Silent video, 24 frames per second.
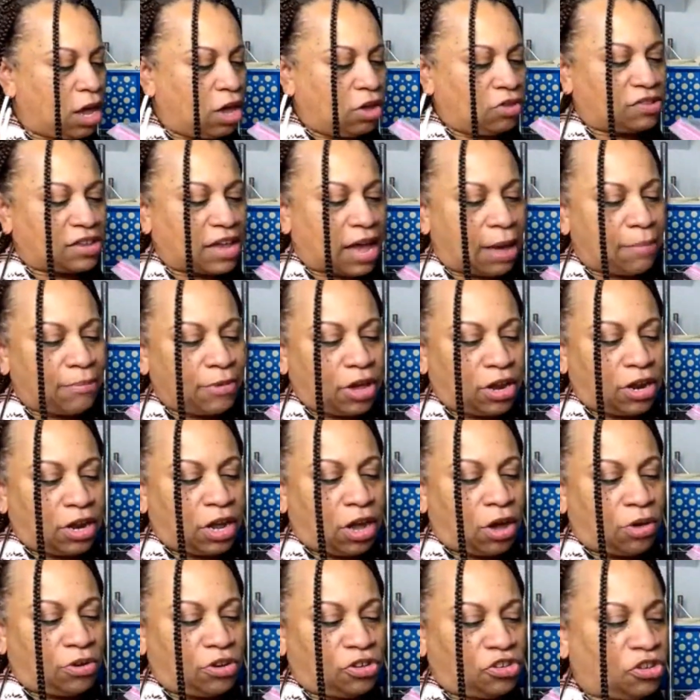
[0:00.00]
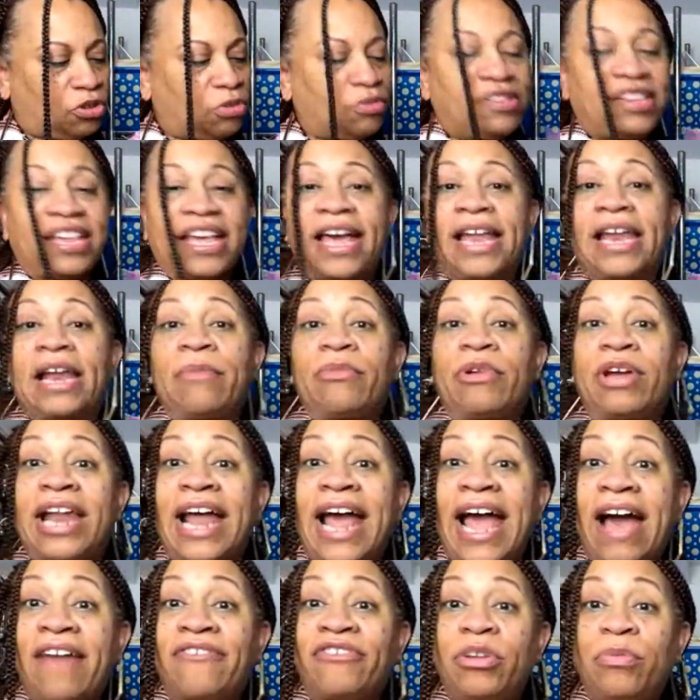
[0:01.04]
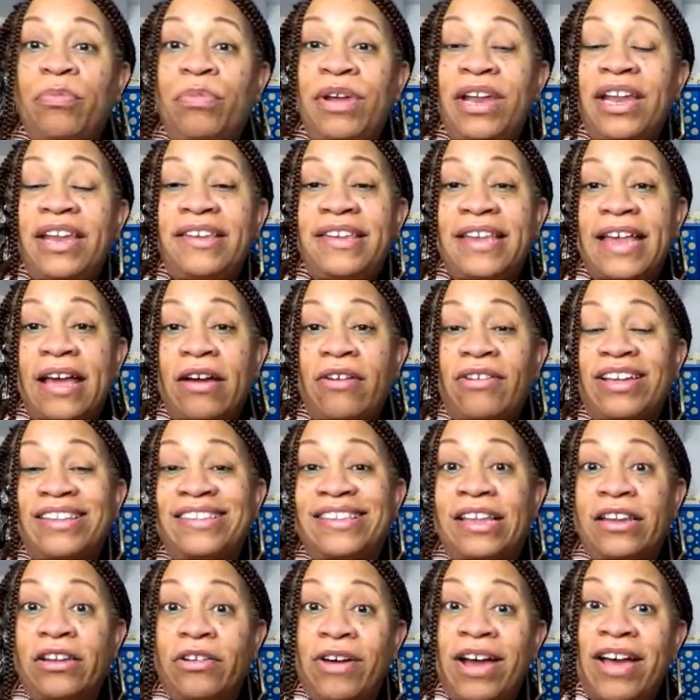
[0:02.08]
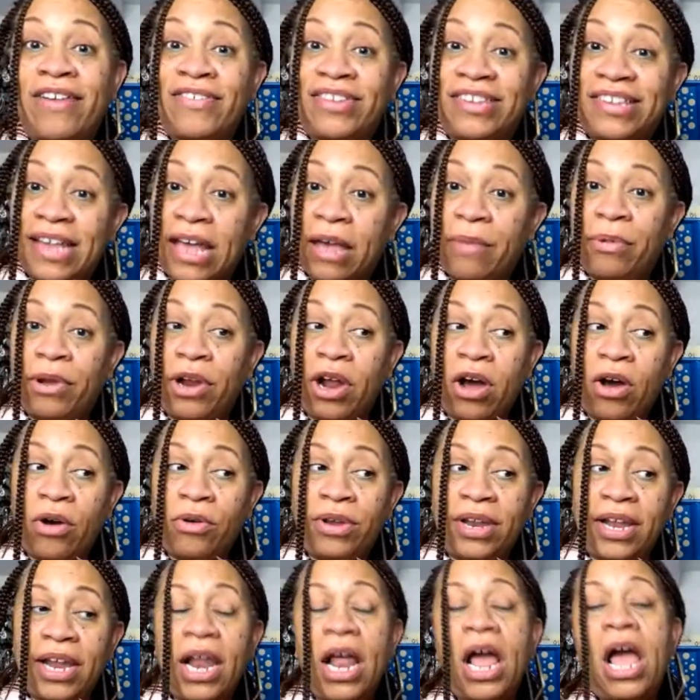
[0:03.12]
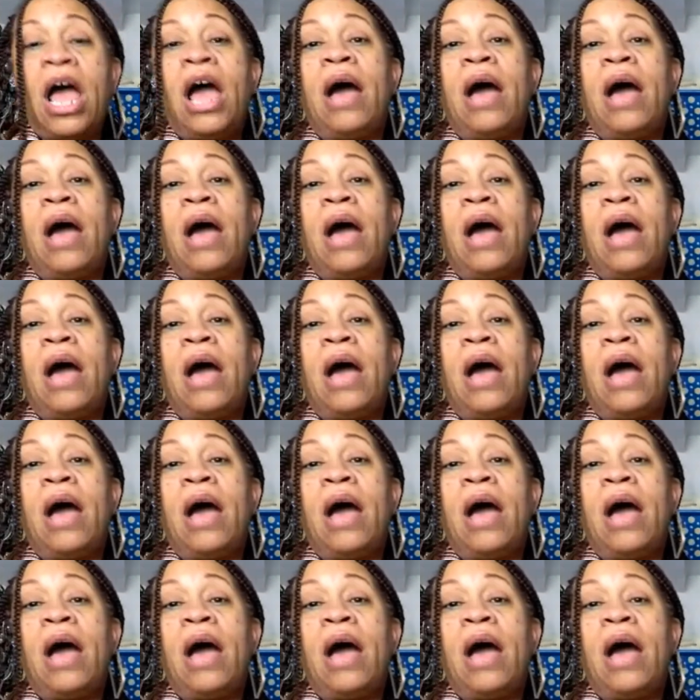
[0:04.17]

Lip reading: So I'm going to go to 210. I'm going to have to put it down because I don't have a table to hold it.